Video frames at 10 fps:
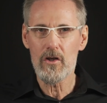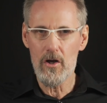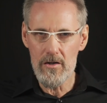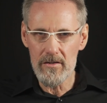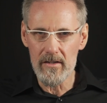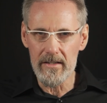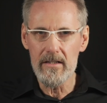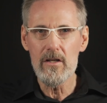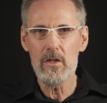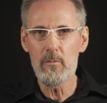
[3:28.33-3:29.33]

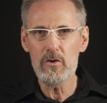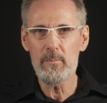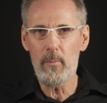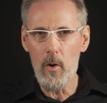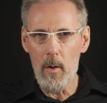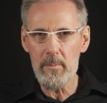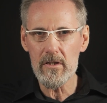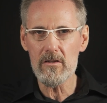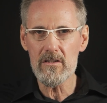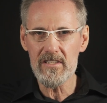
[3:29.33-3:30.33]
Currently, the most
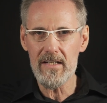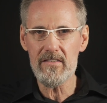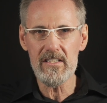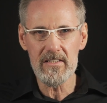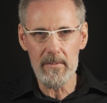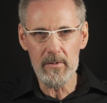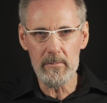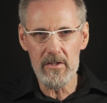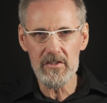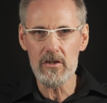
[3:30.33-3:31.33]
popular longevity
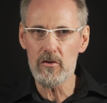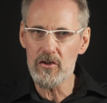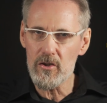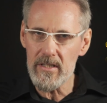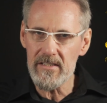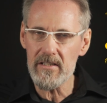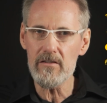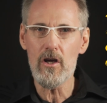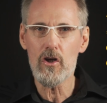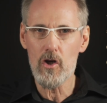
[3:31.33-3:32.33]
supplements include
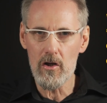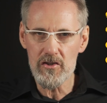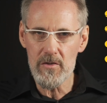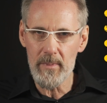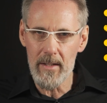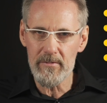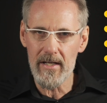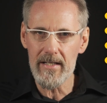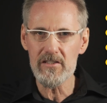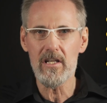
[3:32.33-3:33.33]
creatine, collagen
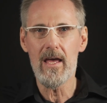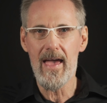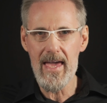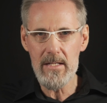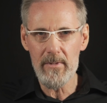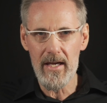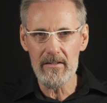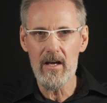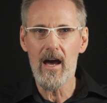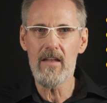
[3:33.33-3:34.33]
peptides,
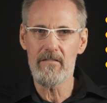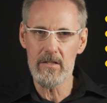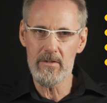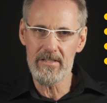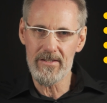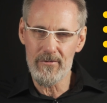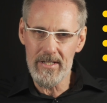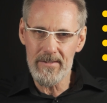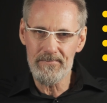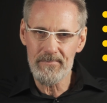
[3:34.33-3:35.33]
NMN, and vitamin
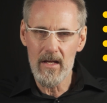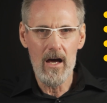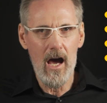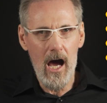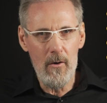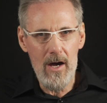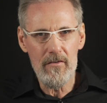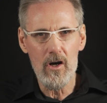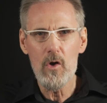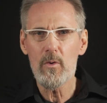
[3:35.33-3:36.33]
D3.
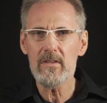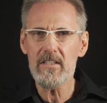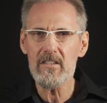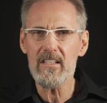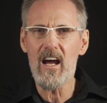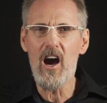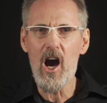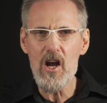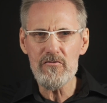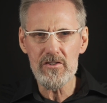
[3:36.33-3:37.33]
However, with literally
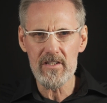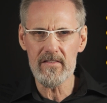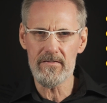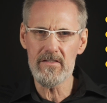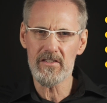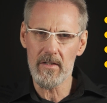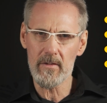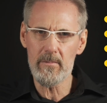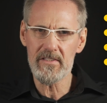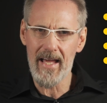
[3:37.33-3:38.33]
hundreds of different
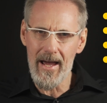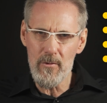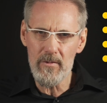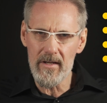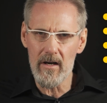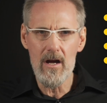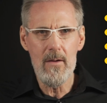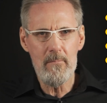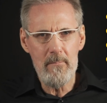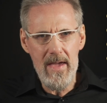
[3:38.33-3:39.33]
supplements out there,
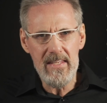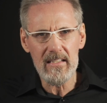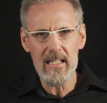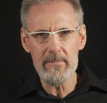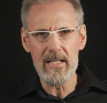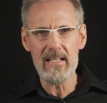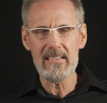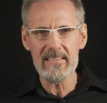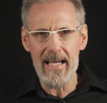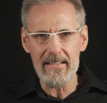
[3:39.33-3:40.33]
many claiming
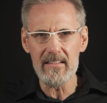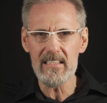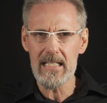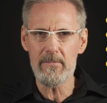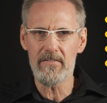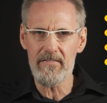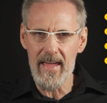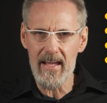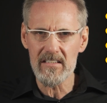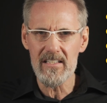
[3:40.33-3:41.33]
exactly the same
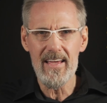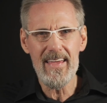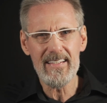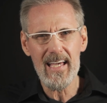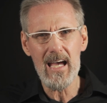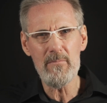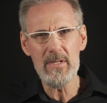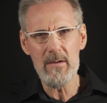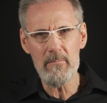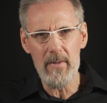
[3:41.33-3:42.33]
effects, it can
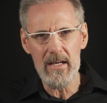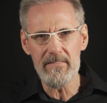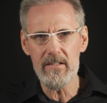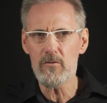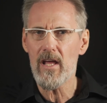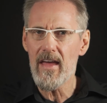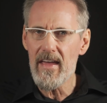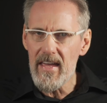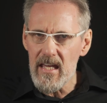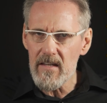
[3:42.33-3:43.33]
be a minefield
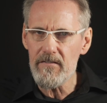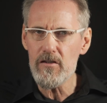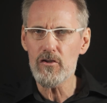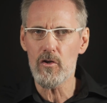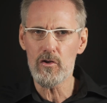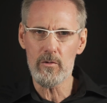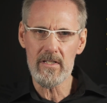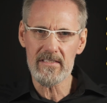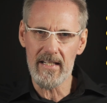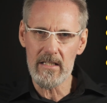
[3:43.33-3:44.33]
if you don't know
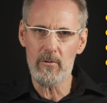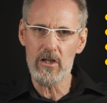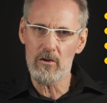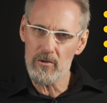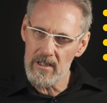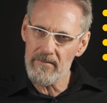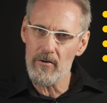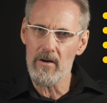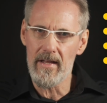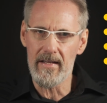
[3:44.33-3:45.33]
exactly what you're looking
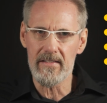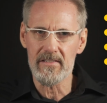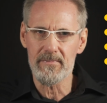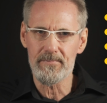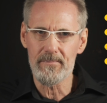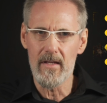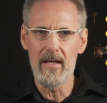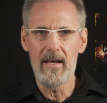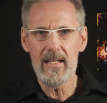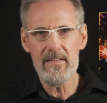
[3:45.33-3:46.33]
for, that is.
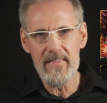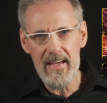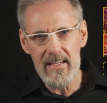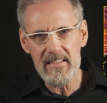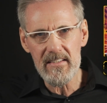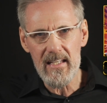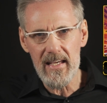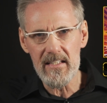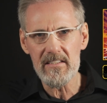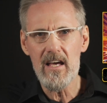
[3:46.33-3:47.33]
And if that is the
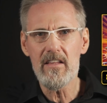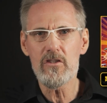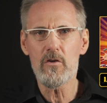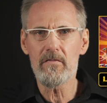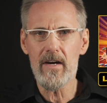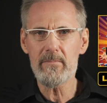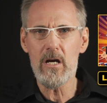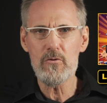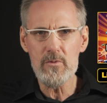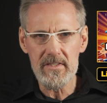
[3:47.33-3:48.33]
case, then you'll find
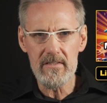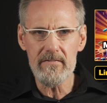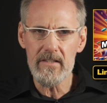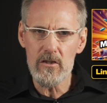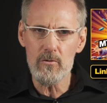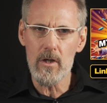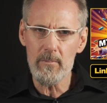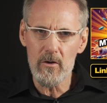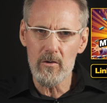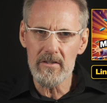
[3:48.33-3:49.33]
my recent video
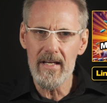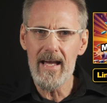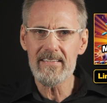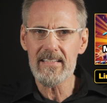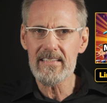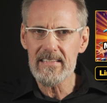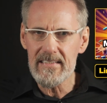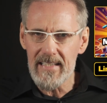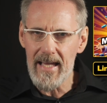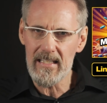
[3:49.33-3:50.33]
upload is
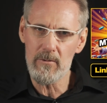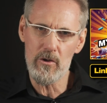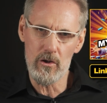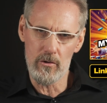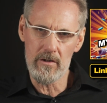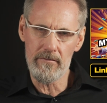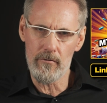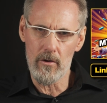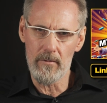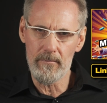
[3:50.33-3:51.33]
exactly what you're looking
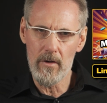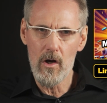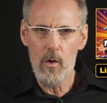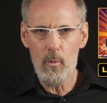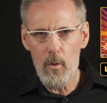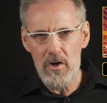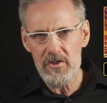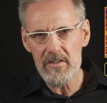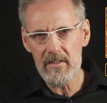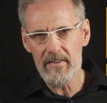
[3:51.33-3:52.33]
for.
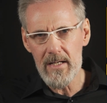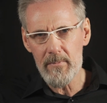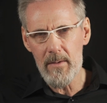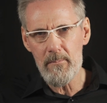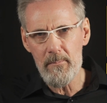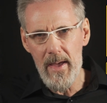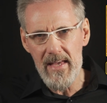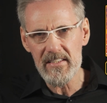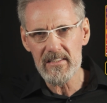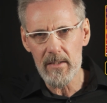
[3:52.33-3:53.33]
Watch it to find my
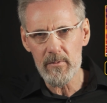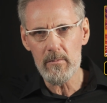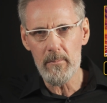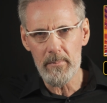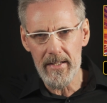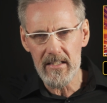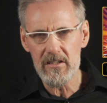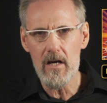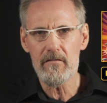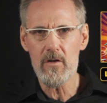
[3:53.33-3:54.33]
best supplement
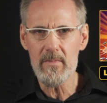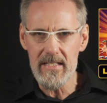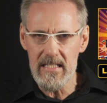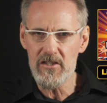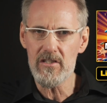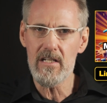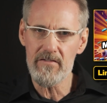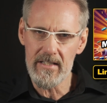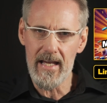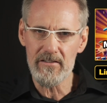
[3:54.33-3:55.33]
picks from each and
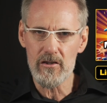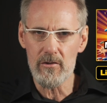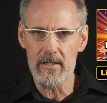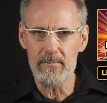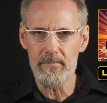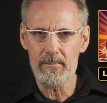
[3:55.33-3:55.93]
every category.